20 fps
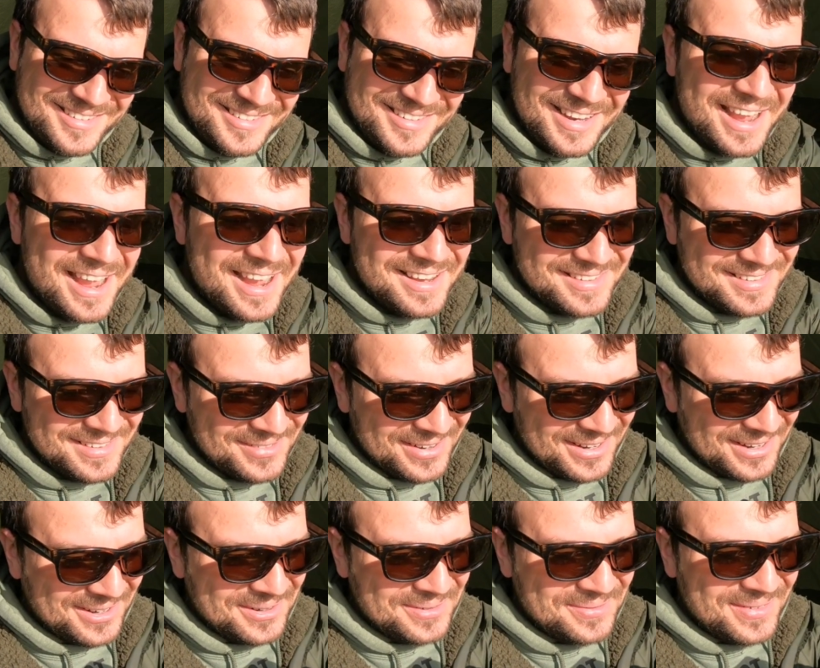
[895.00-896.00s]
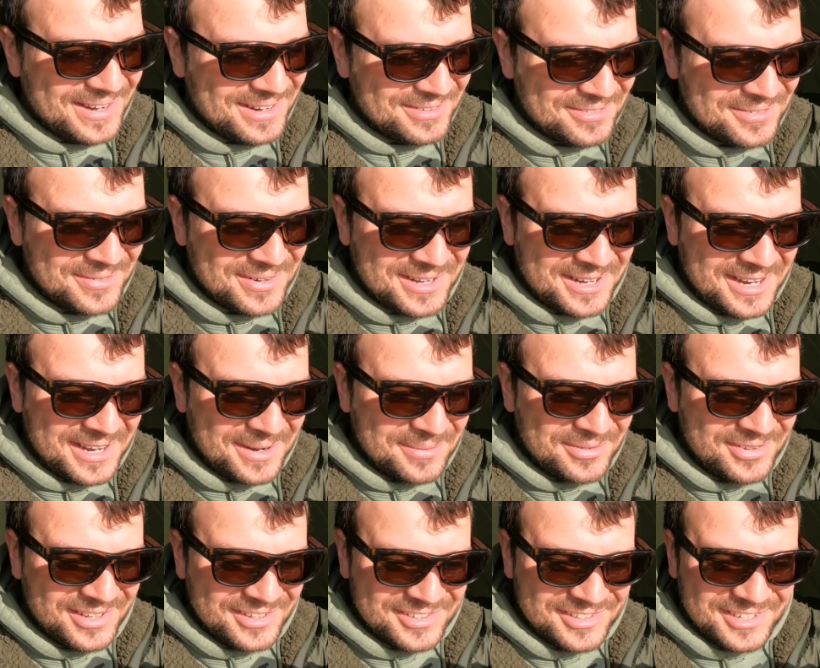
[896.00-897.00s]
She hates it when I come back from a
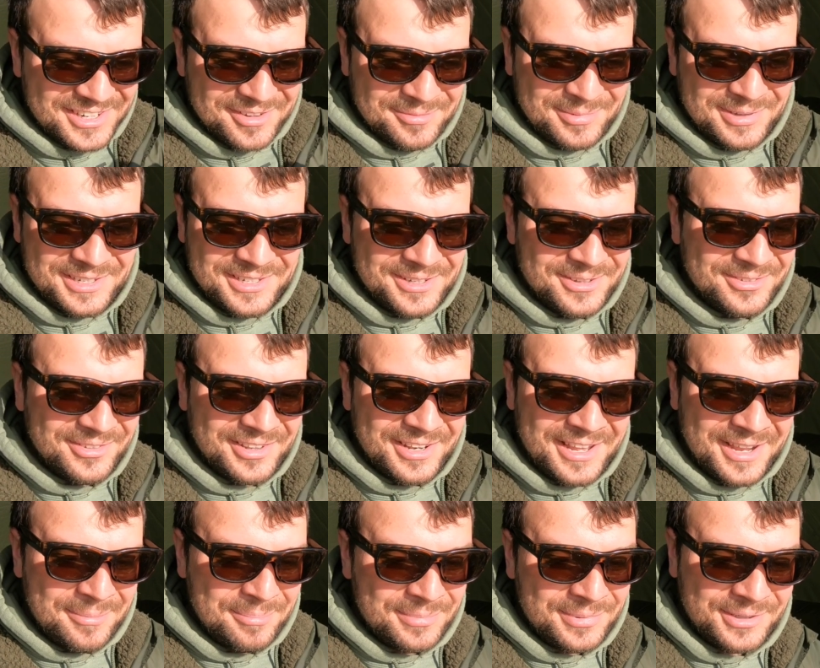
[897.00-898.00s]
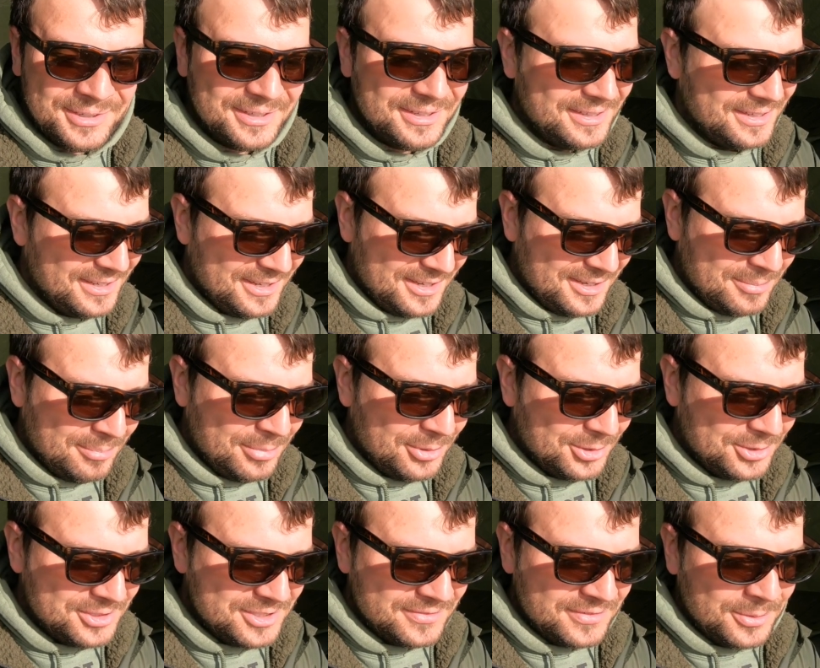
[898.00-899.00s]
carp session. I've been using them, but
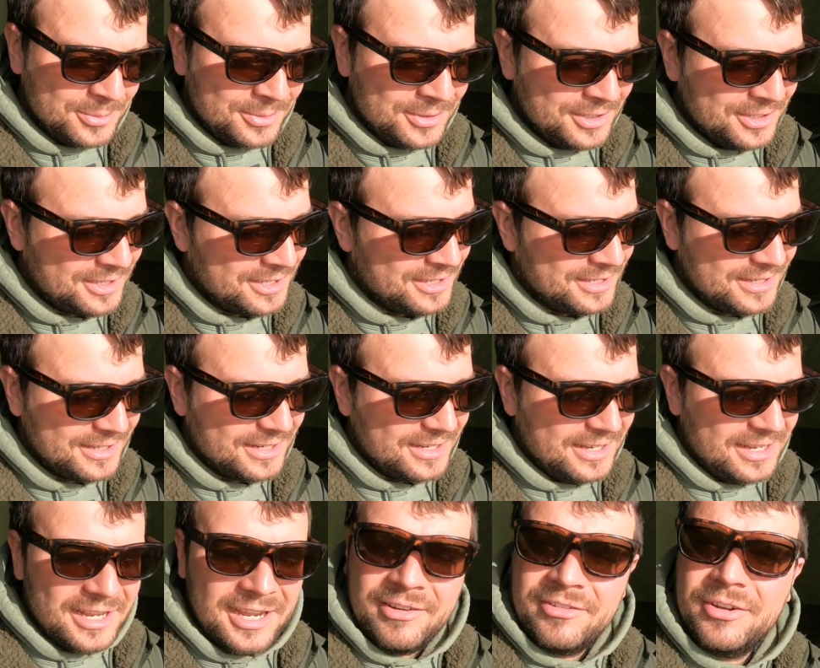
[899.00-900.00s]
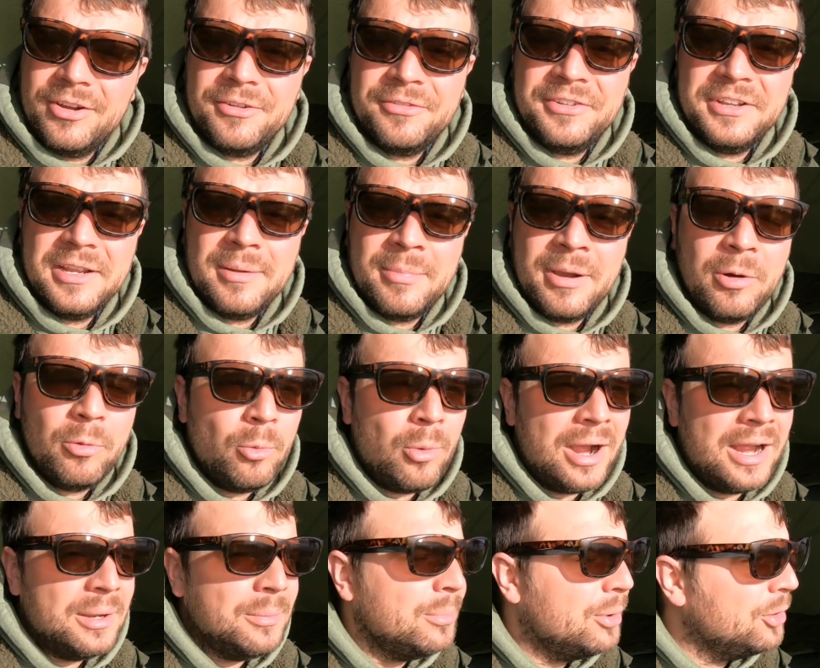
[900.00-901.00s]
boy do they work. And I've got a thing about
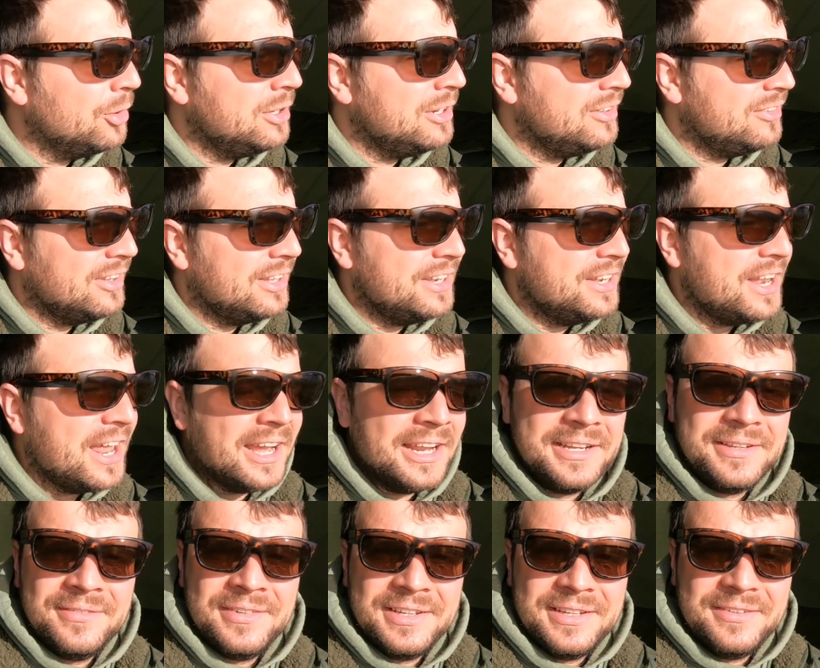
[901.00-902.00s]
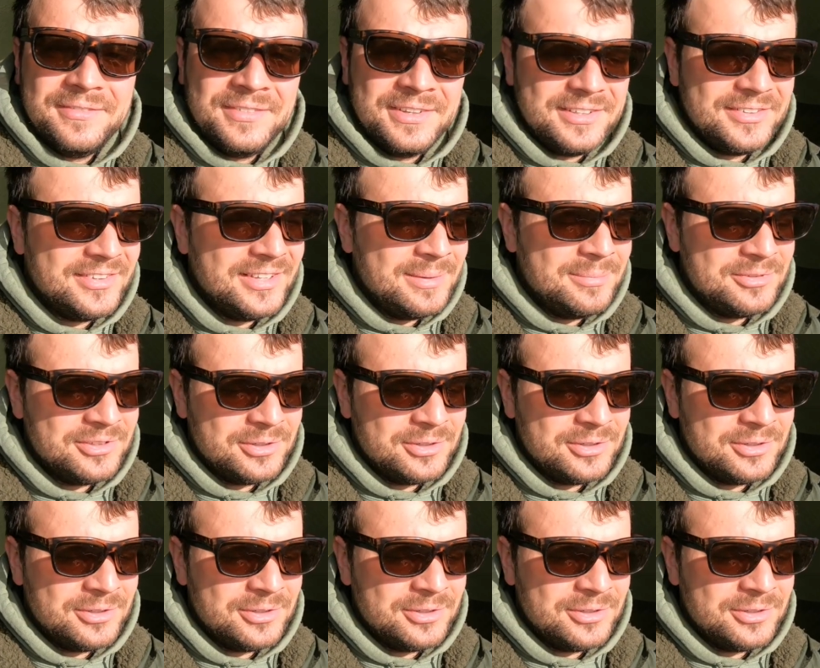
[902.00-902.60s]
white boilies at night, they seem